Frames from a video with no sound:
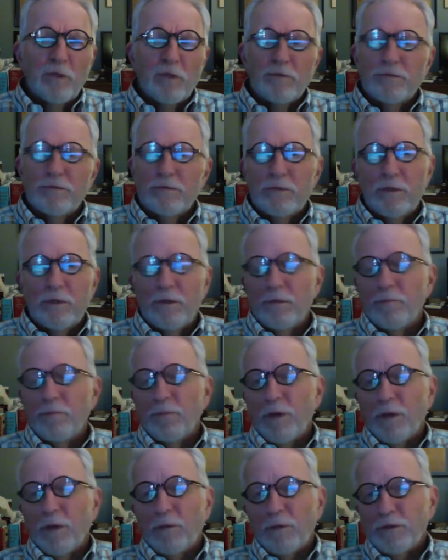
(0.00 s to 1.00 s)
For the
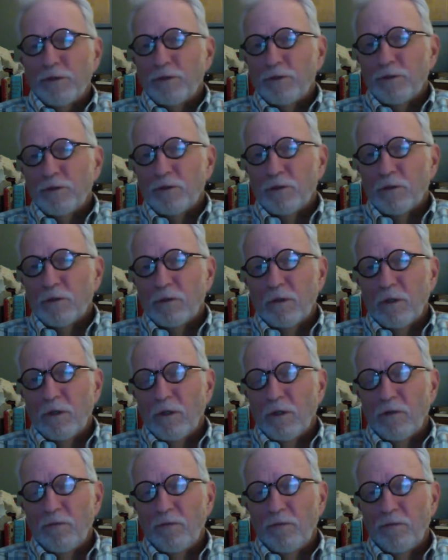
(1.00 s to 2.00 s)
publisher
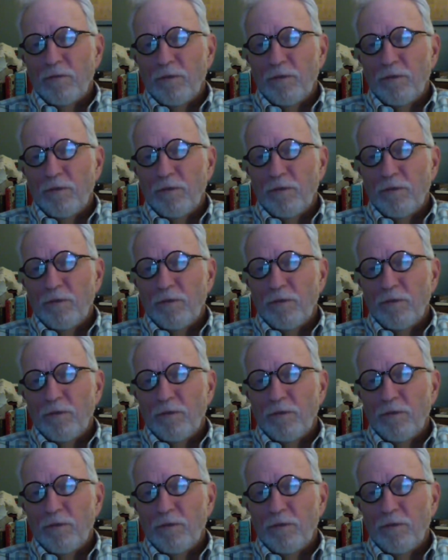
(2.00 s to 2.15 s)
of